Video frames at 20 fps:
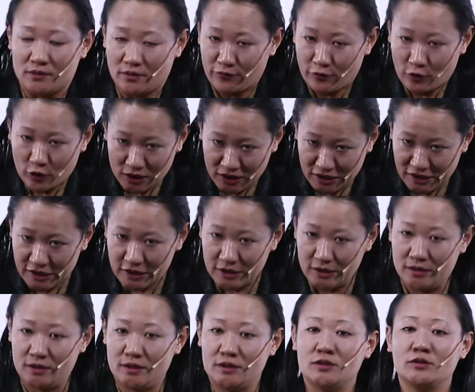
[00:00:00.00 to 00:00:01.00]
The
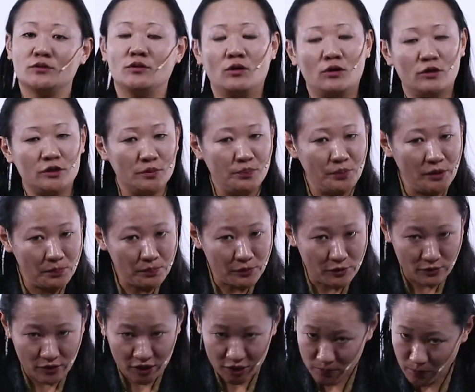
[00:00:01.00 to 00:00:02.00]
volunteers or the people
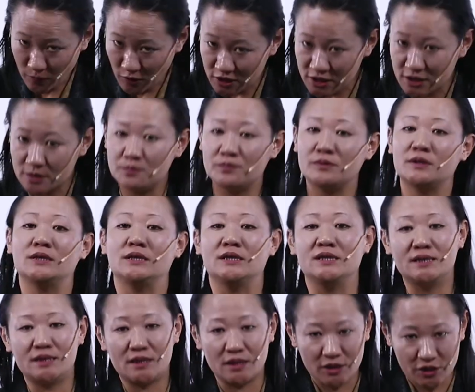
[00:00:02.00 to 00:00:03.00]
responsible
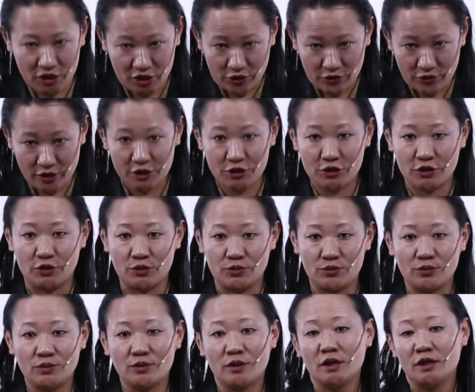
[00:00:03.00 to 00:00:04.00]
in search and
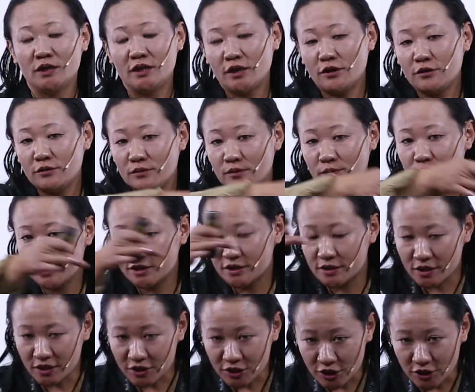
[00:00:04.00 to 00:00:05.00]
rescue, they will be
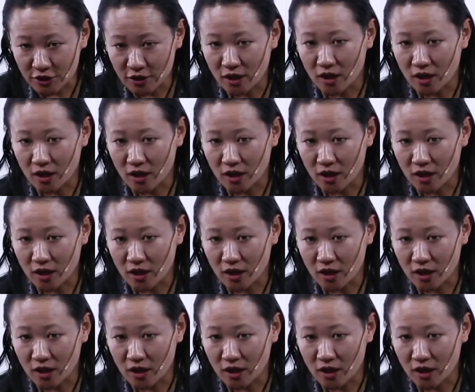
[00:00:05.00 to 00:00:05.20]
searching